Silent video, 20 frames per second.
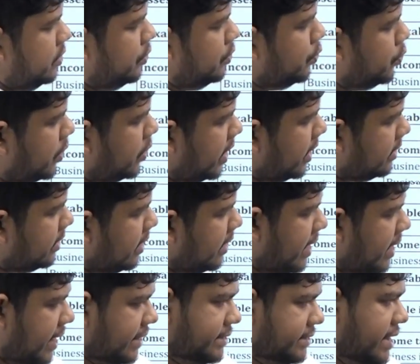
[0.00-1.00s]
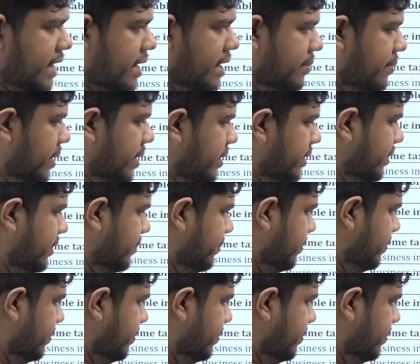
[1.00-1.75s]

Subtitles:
You take the tax liability,